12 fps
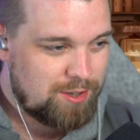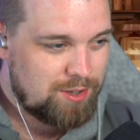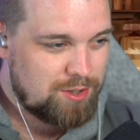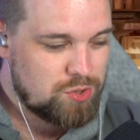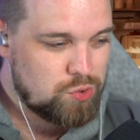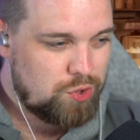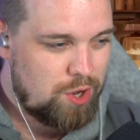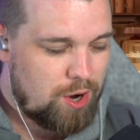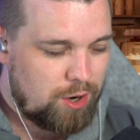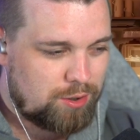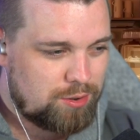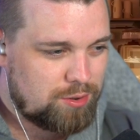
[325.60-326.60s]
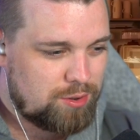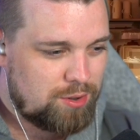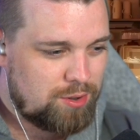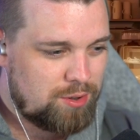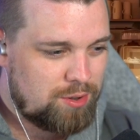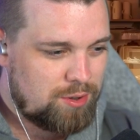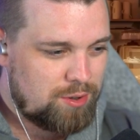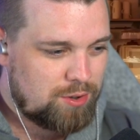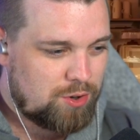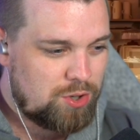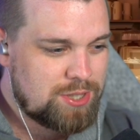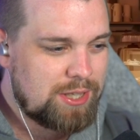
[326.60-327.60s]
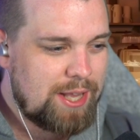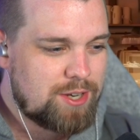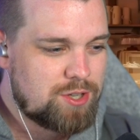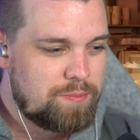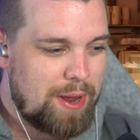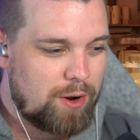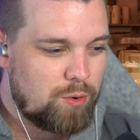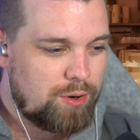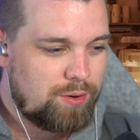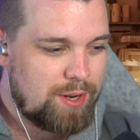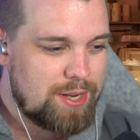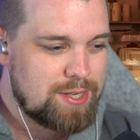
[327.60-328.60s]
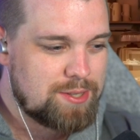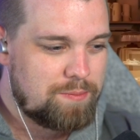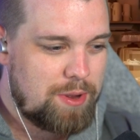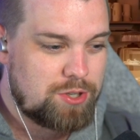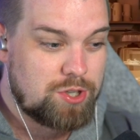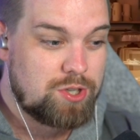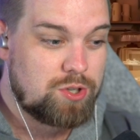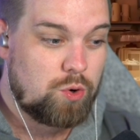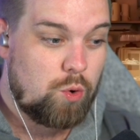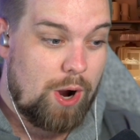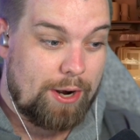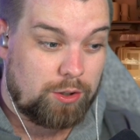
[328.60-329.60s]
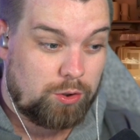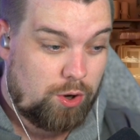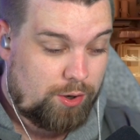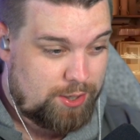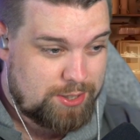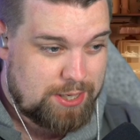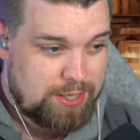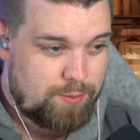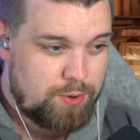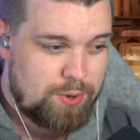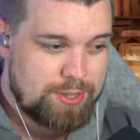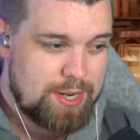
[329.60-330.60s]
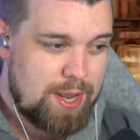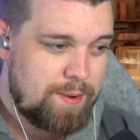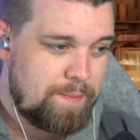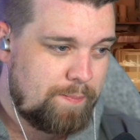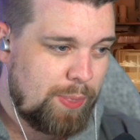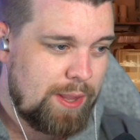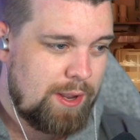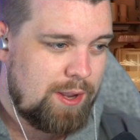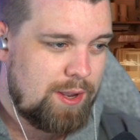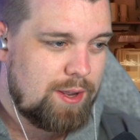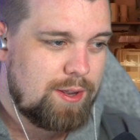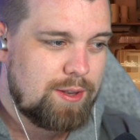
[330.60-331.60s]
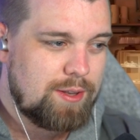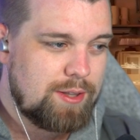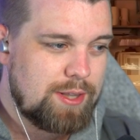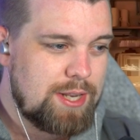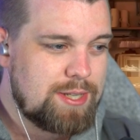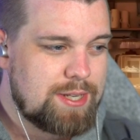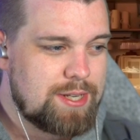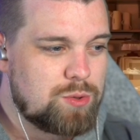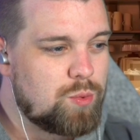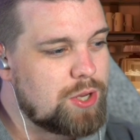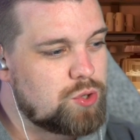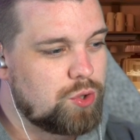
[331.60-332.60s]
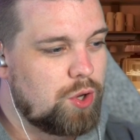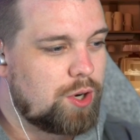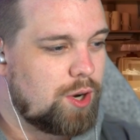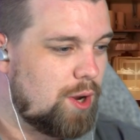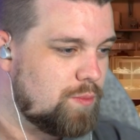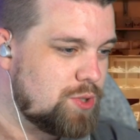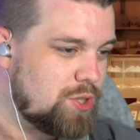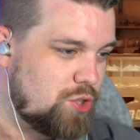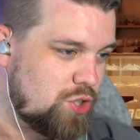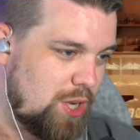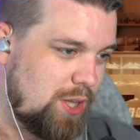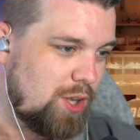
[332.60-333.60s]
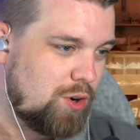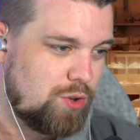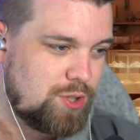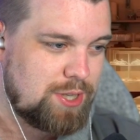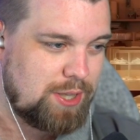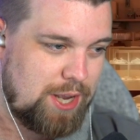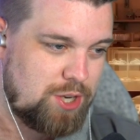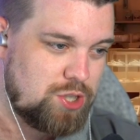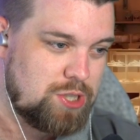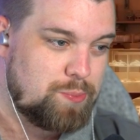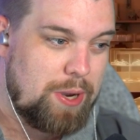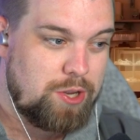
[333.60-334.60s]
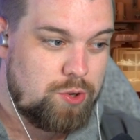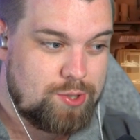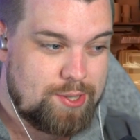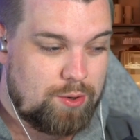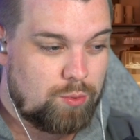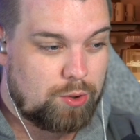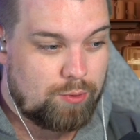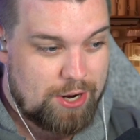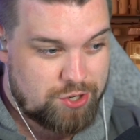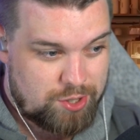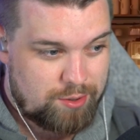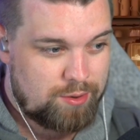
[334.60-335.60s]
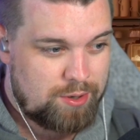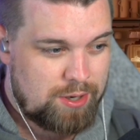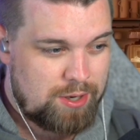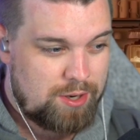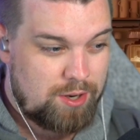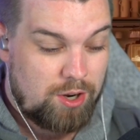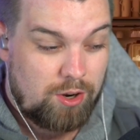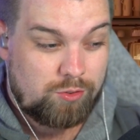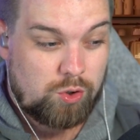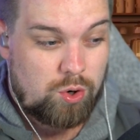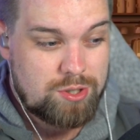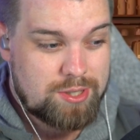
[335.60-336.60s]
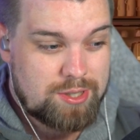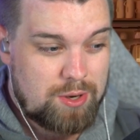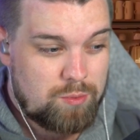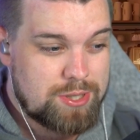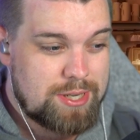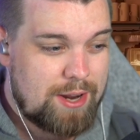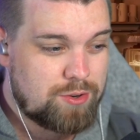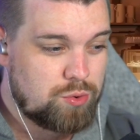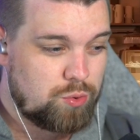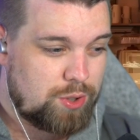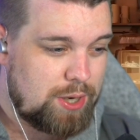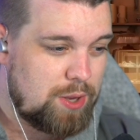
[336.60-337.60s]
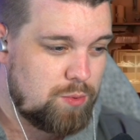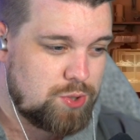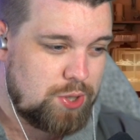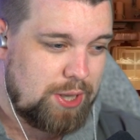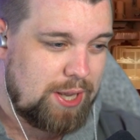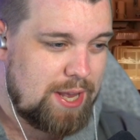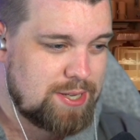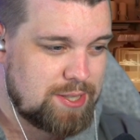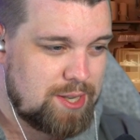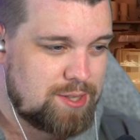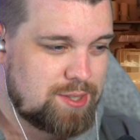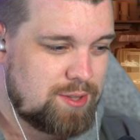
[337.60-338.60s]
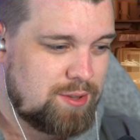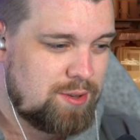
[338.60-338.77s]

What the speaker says: Junghyeok. Constellation Banquet is mentioned quite a lot in TWSA. This is where Junghyeok comes to cheat the constellations by using regression. Of course, it was natural that he was on the guest list.